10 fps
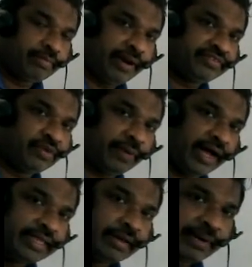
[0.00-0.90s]
price of
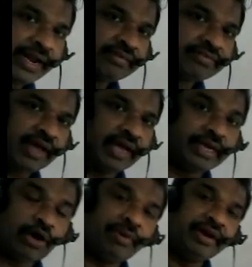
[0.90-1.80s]
other products,
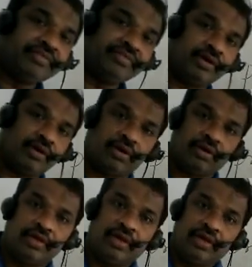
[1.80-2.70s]
other commodities,
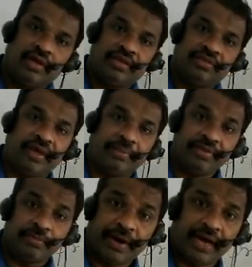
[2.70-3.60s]
the
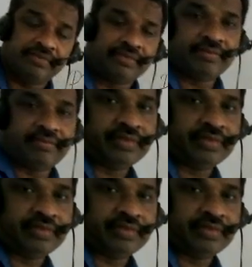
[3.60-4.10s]
substitute products,